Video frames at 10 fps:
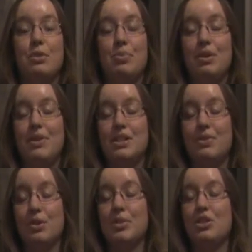previous
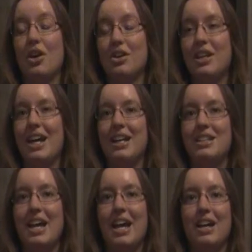film, The Dark
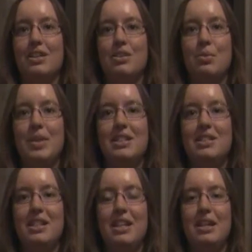Knight, and we
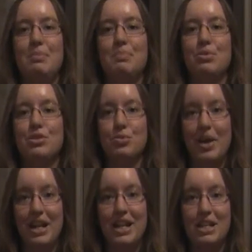see Bruce
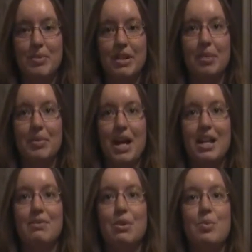Wayne has become
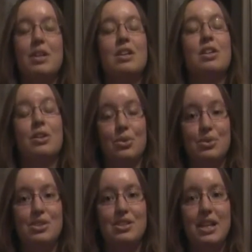kind of a
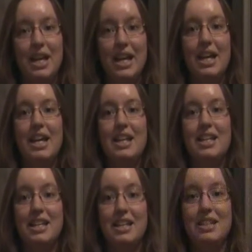recluse.
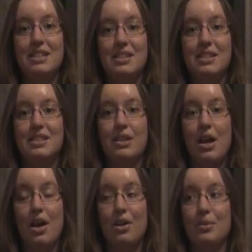He's,
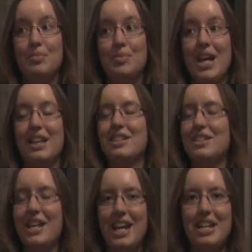
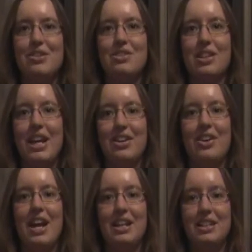this is 8 years
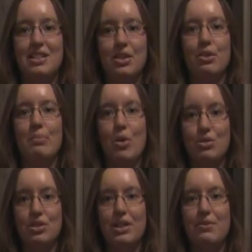later, and he's still
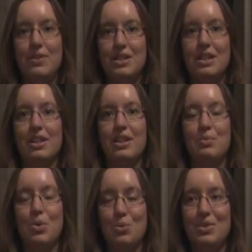emotionally, physically
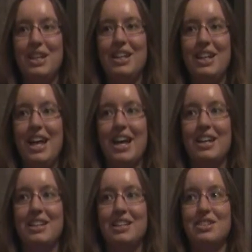wounded,
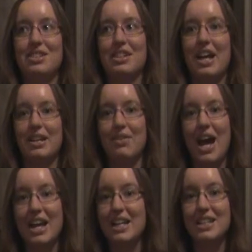and he's just kind of
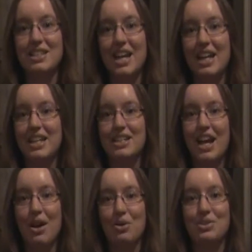hiding inside his
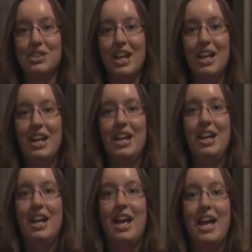house.
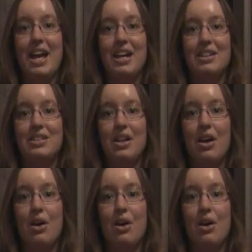And